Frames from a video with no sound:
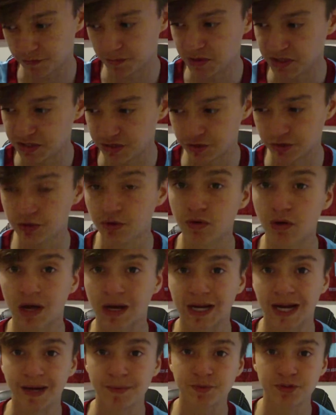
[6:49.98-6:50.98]
for me to do
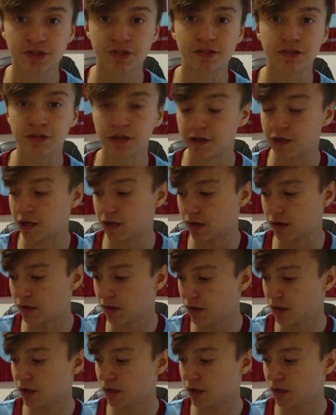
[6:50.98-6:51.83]
like captures and that.